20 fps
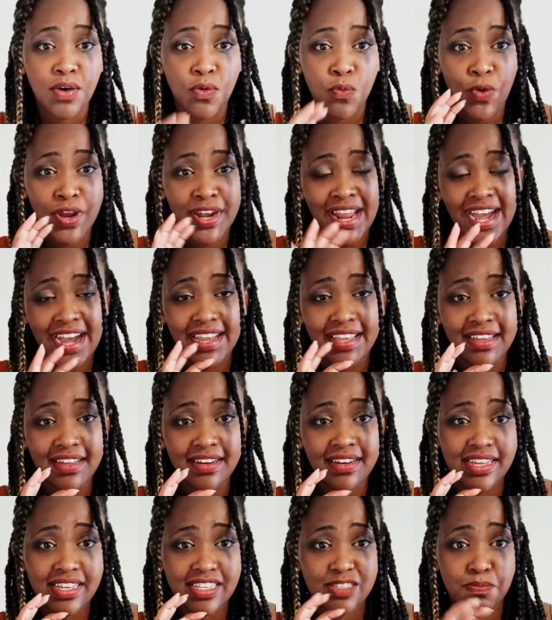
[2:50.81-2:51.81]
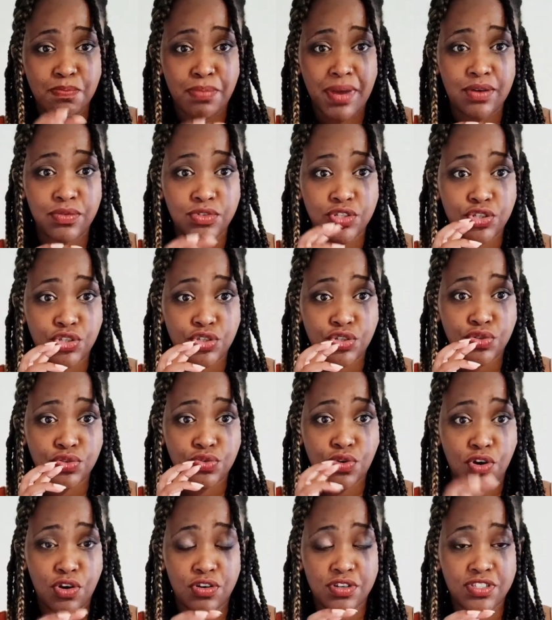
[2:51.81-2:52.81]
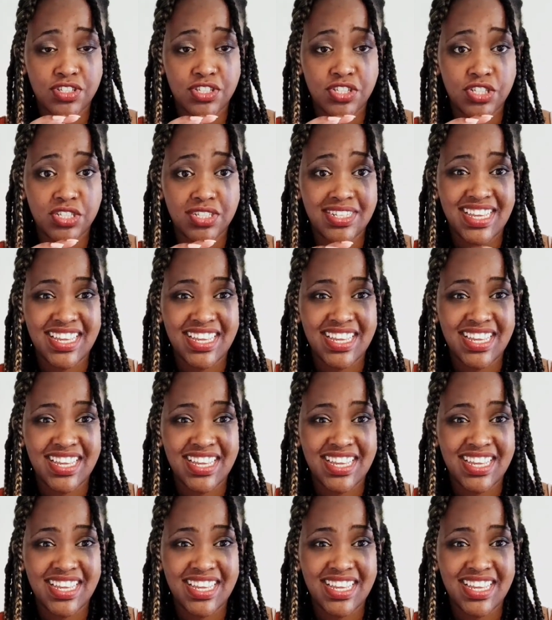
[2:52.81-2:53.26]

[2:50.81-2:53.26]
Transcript: When iron is bound to oxygen,